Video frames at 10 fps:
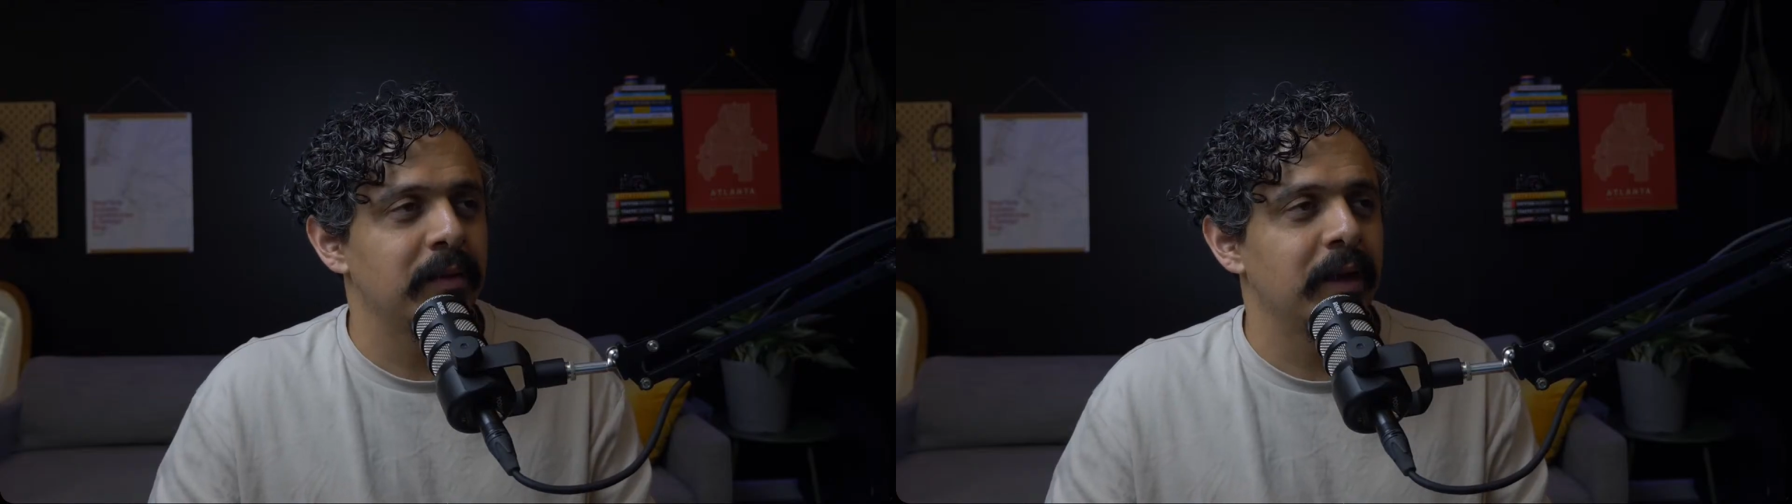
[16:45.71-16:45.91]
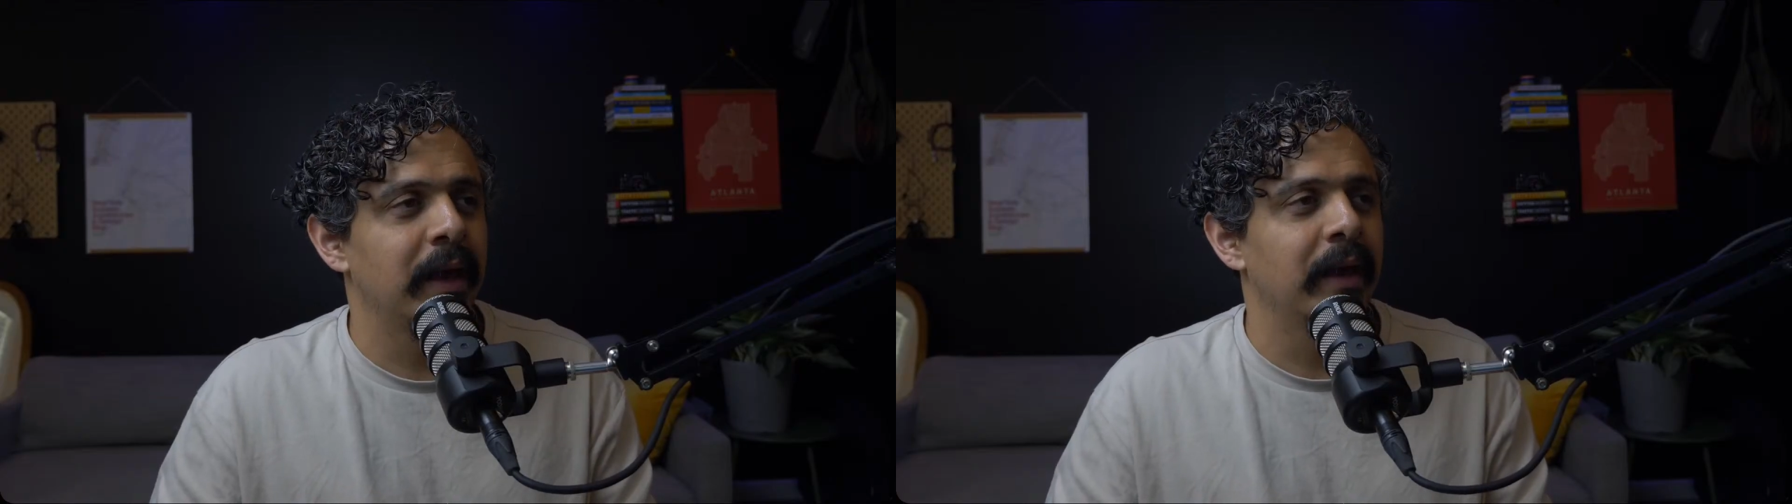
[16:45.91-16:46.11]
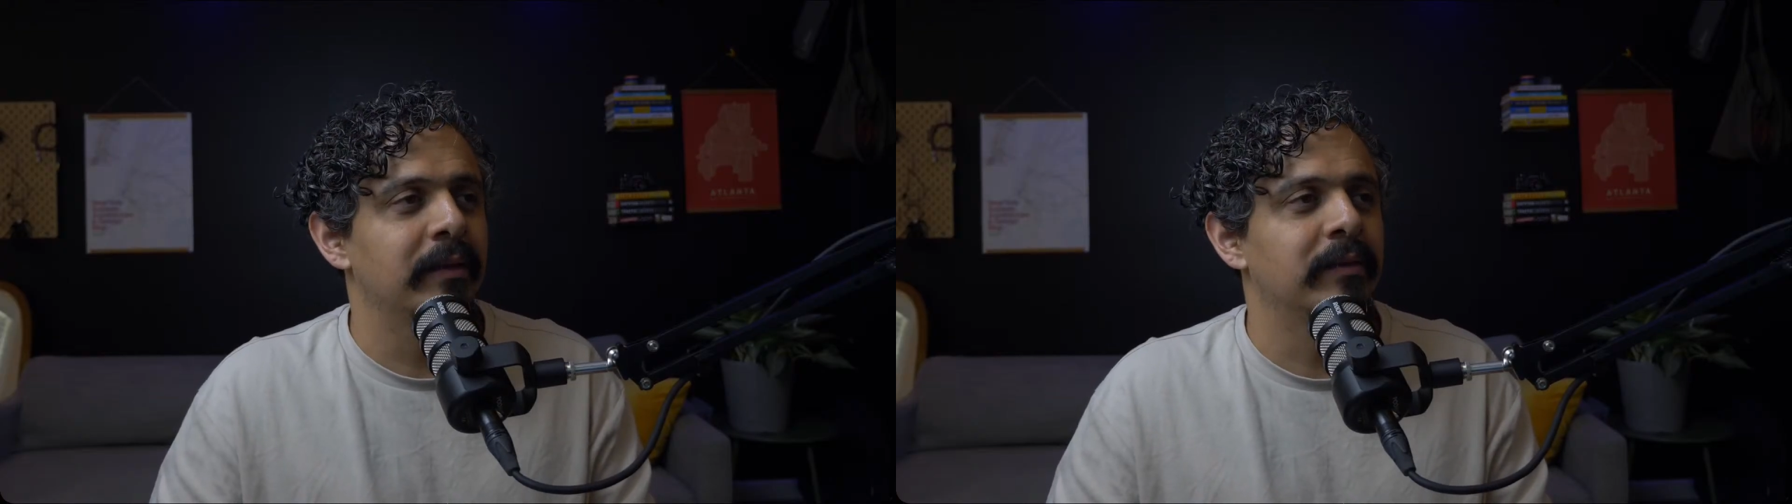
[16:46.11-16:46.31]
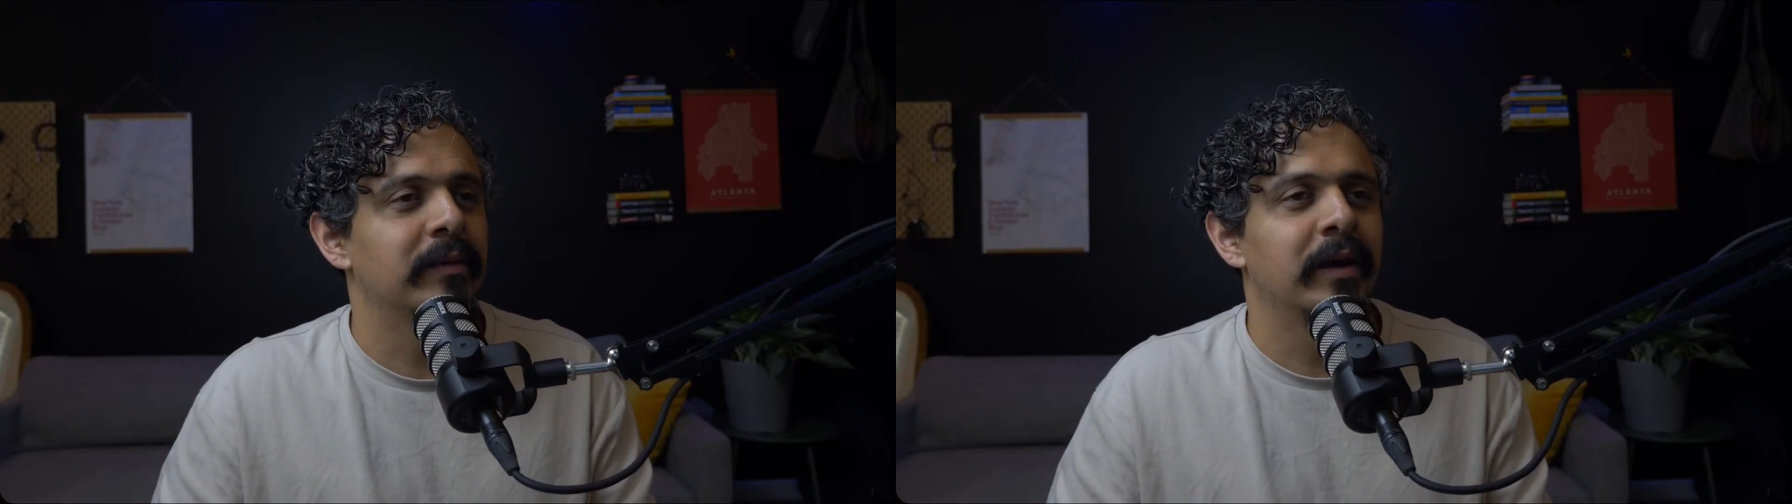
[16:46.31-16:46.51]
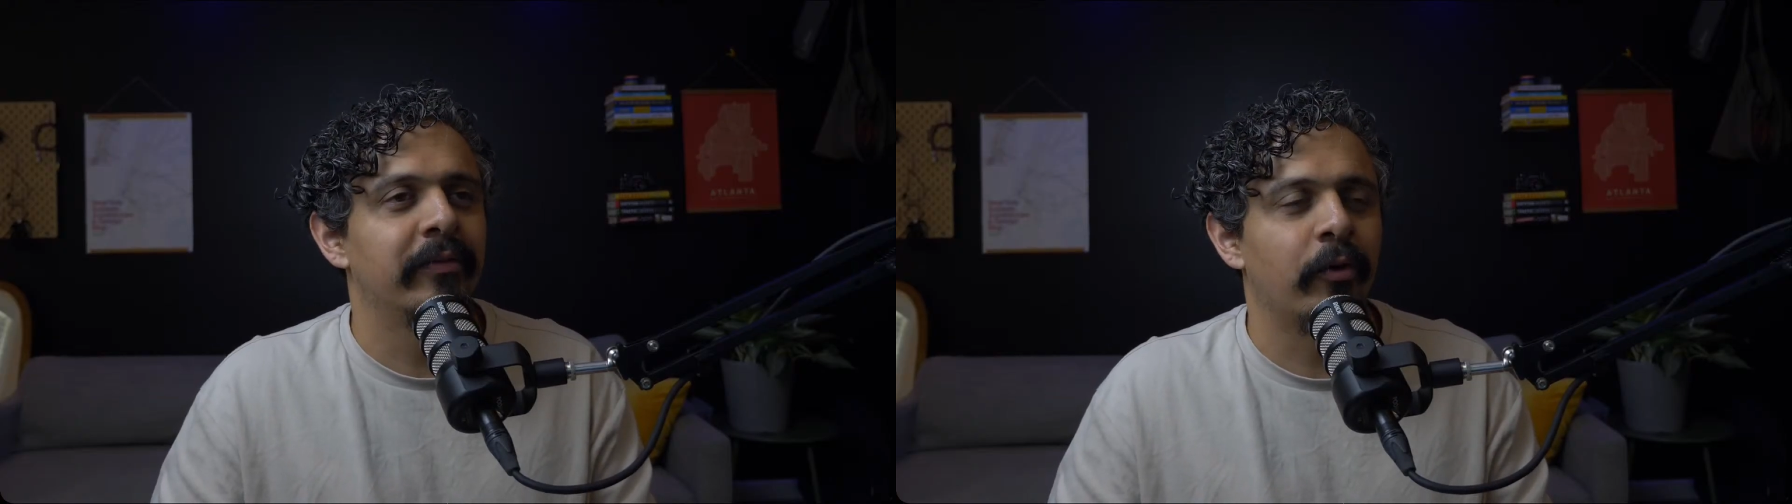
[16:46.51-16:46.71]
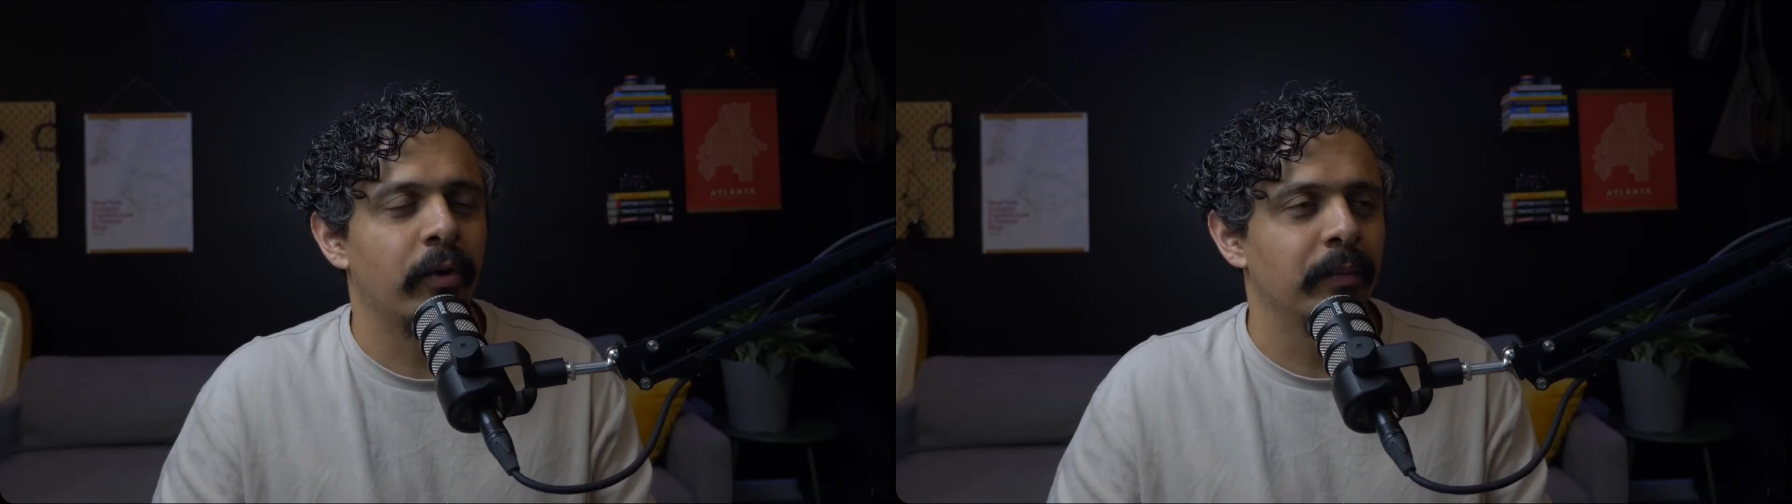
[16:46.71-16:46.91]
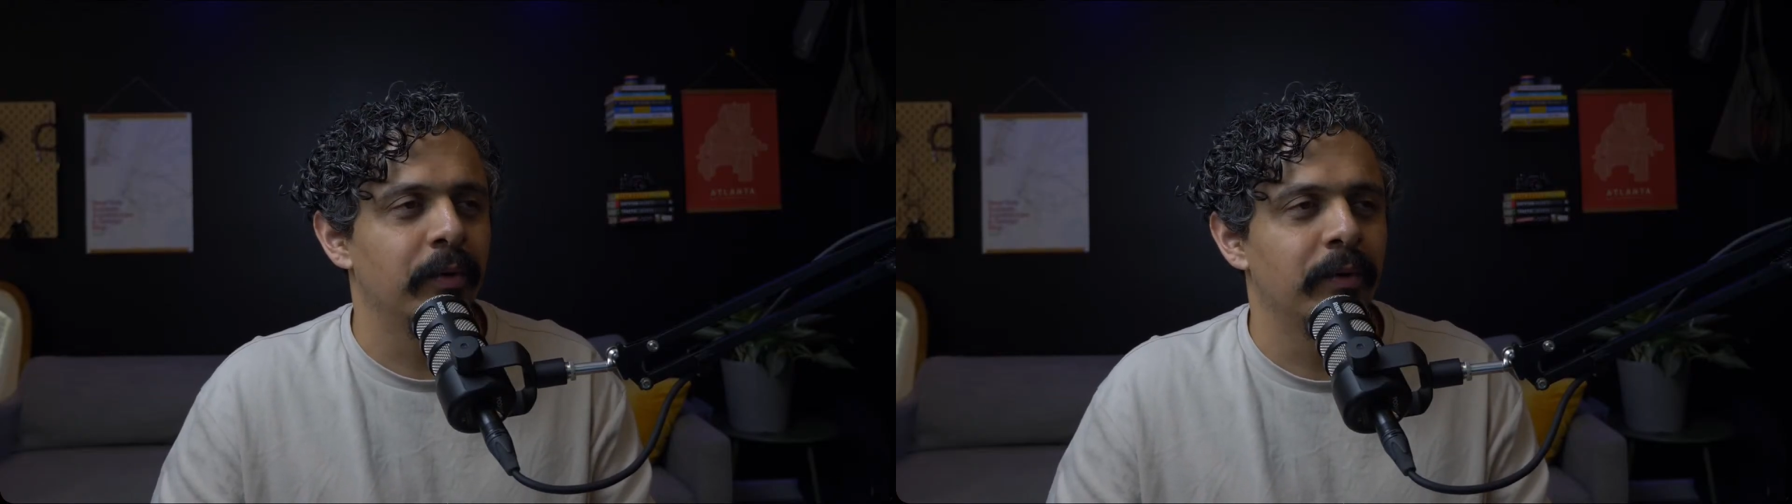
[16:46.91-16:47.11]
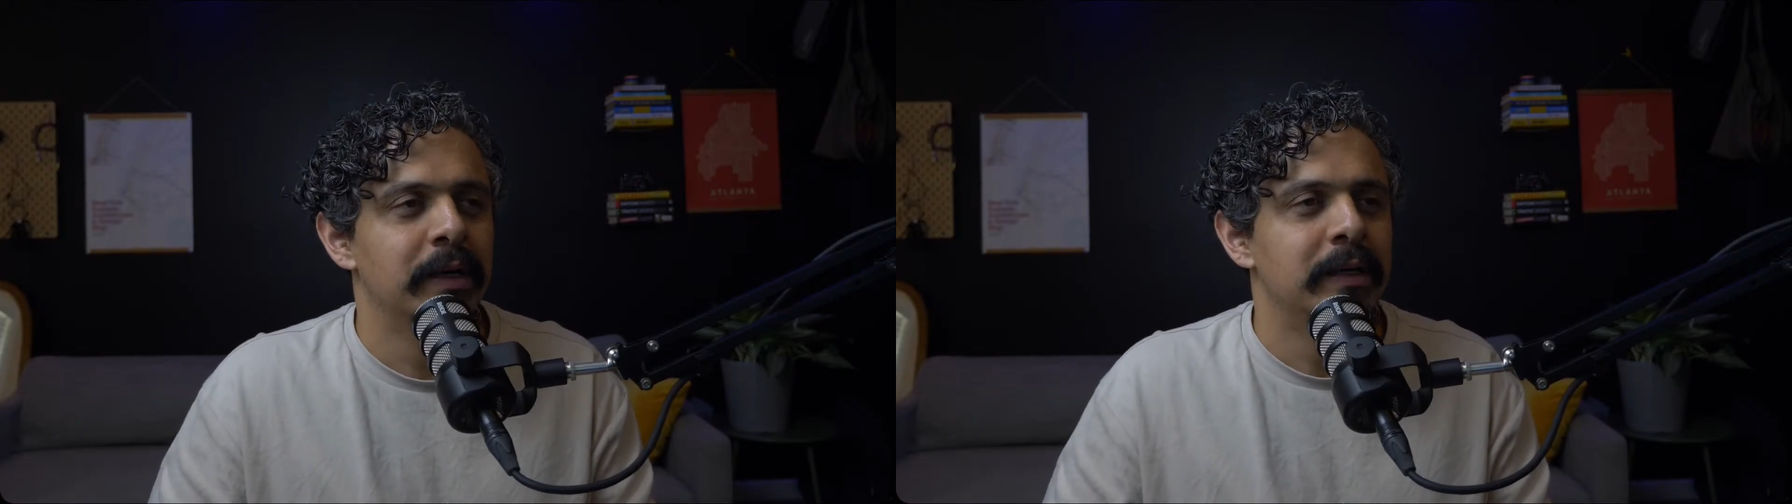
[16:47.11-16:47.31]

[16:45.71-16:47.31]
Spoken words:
and affordable.